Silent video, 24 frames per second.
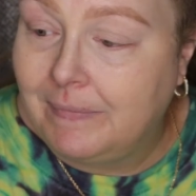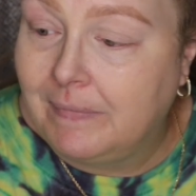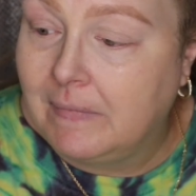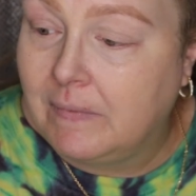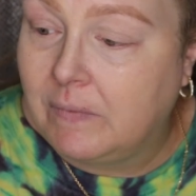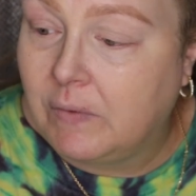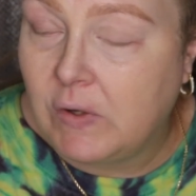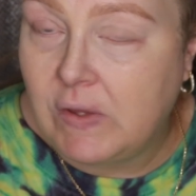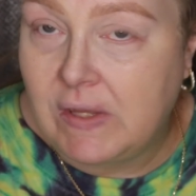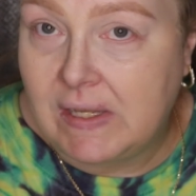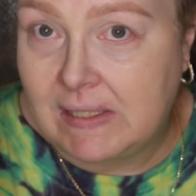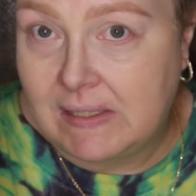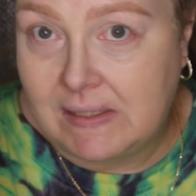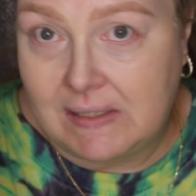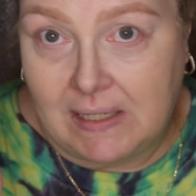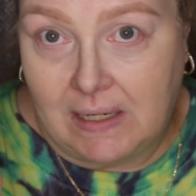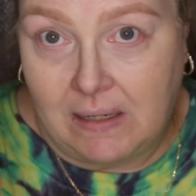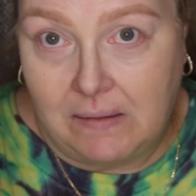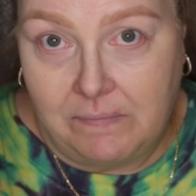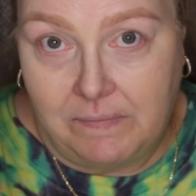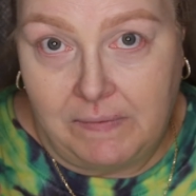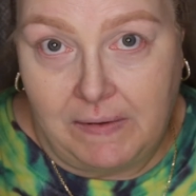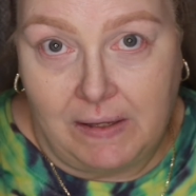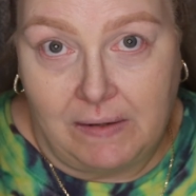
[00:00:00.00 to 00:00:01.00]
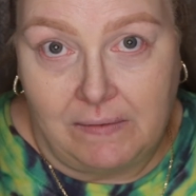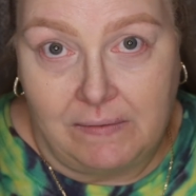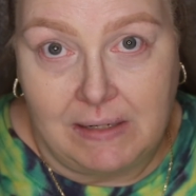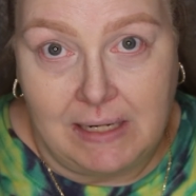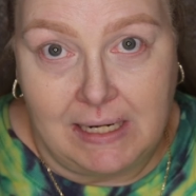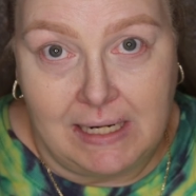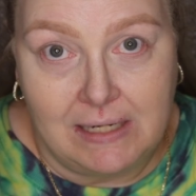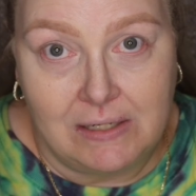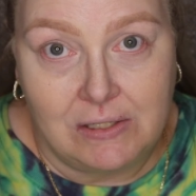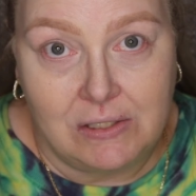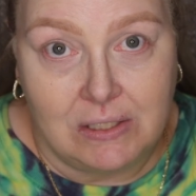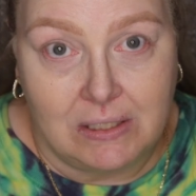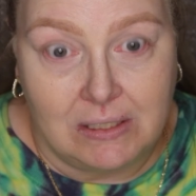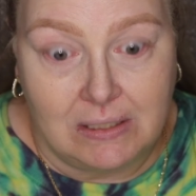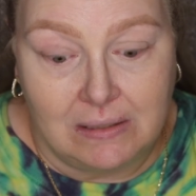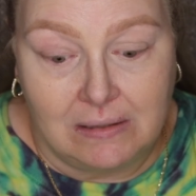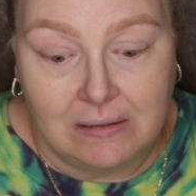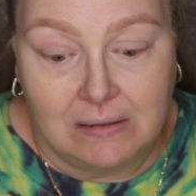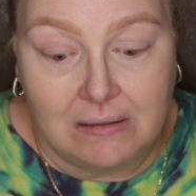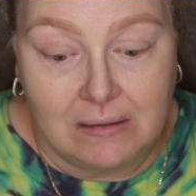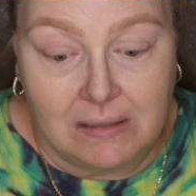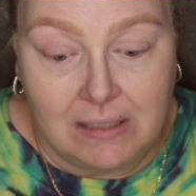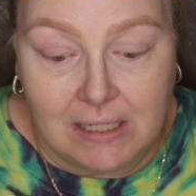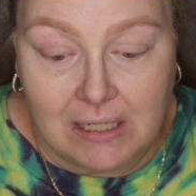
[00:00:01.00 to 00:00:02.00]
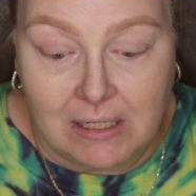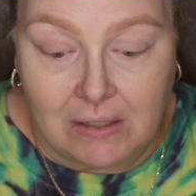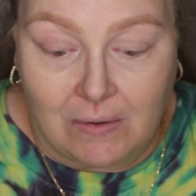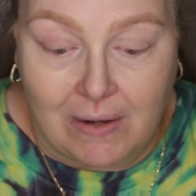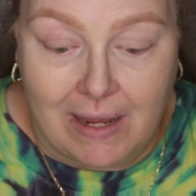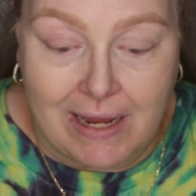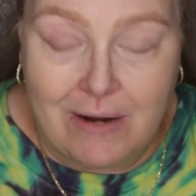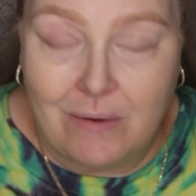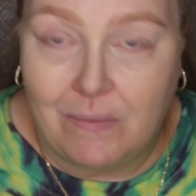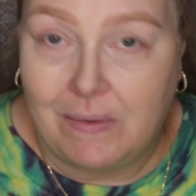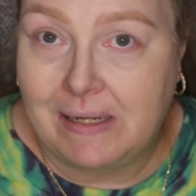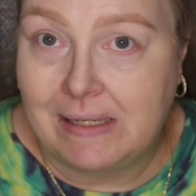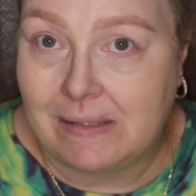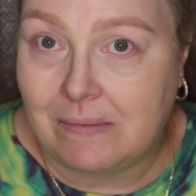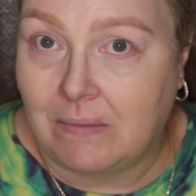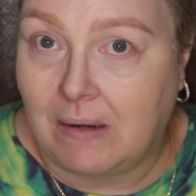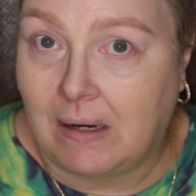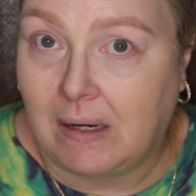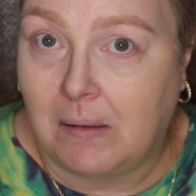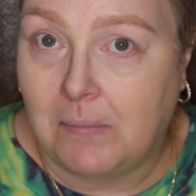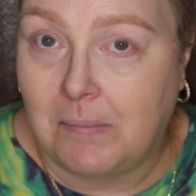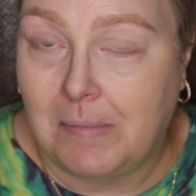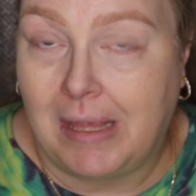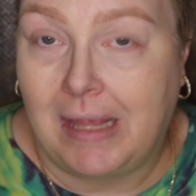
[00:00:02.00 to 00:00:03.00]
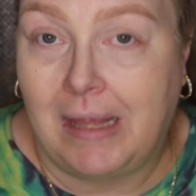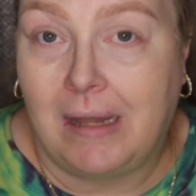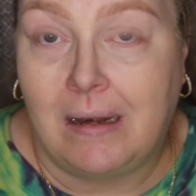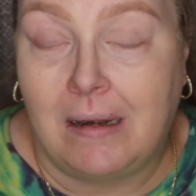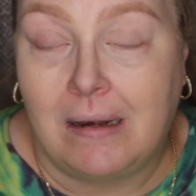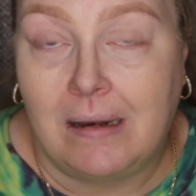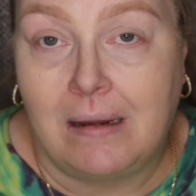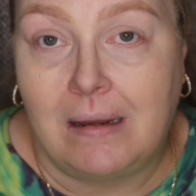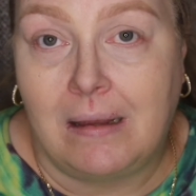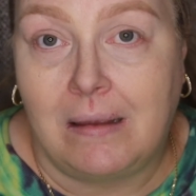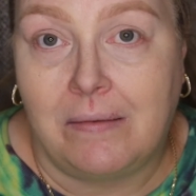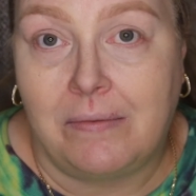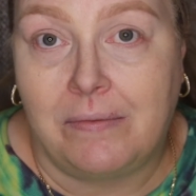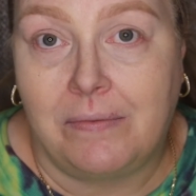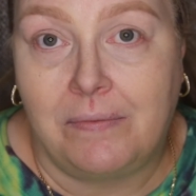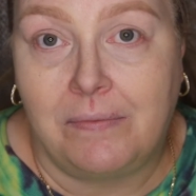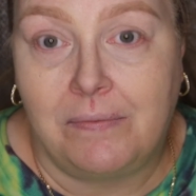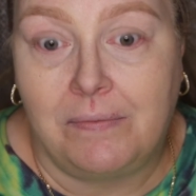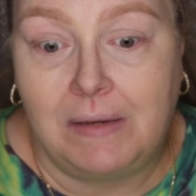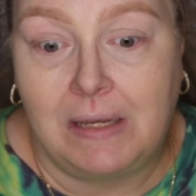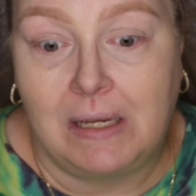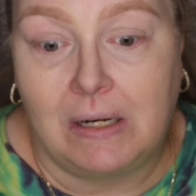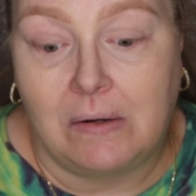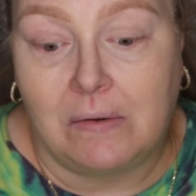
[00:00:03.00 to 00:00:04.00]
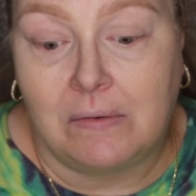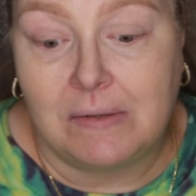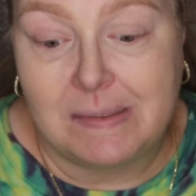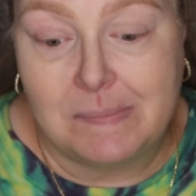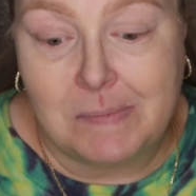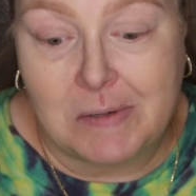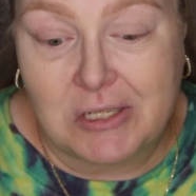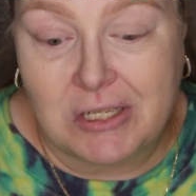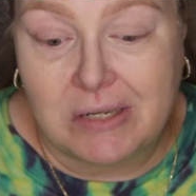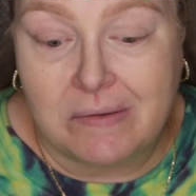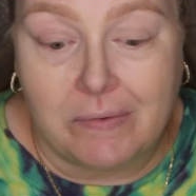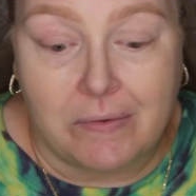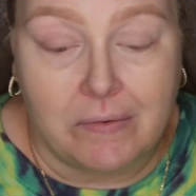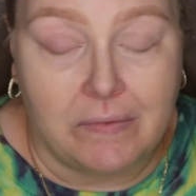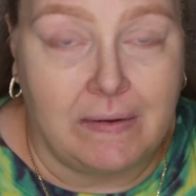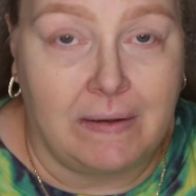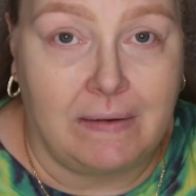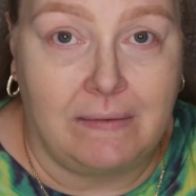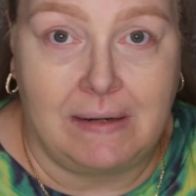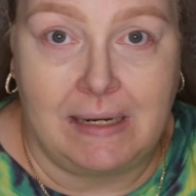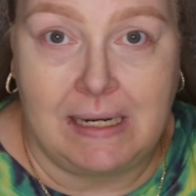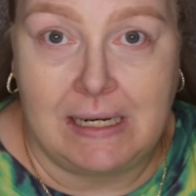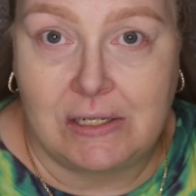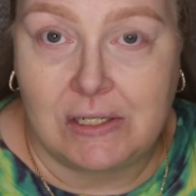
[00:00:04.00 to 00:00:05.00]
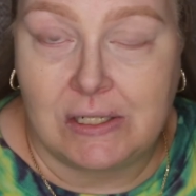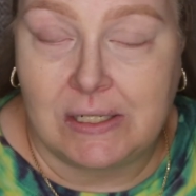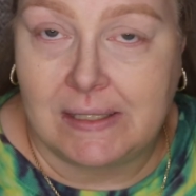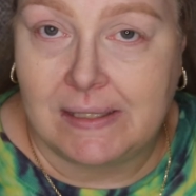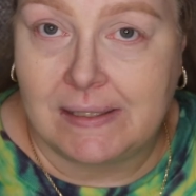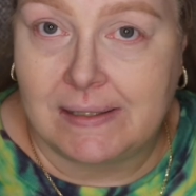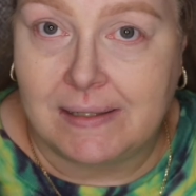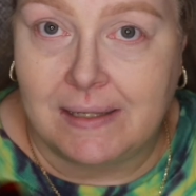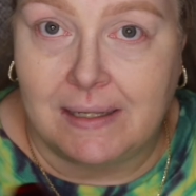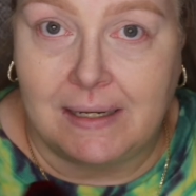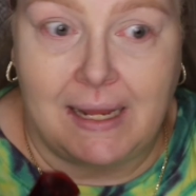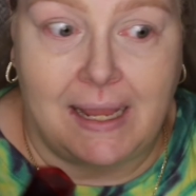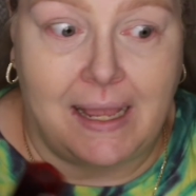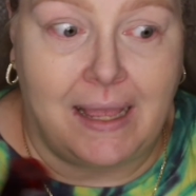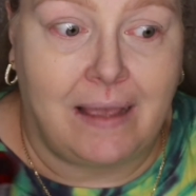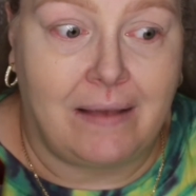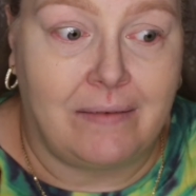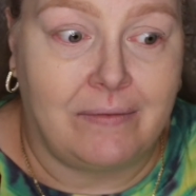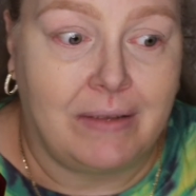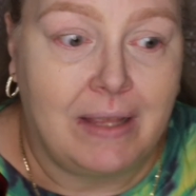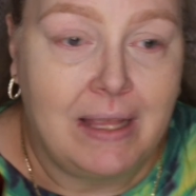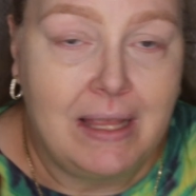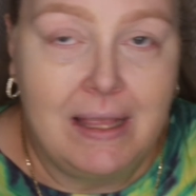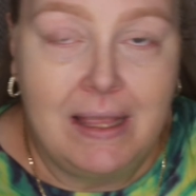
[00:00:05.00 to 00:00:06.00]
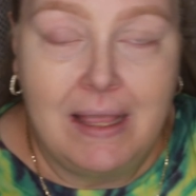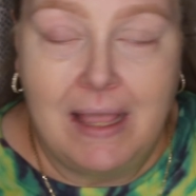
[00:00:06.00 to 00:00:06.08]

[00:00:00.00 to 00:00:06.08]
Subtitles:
for this type foundation, you know, I always recommend, if, you know, especially for foundations that have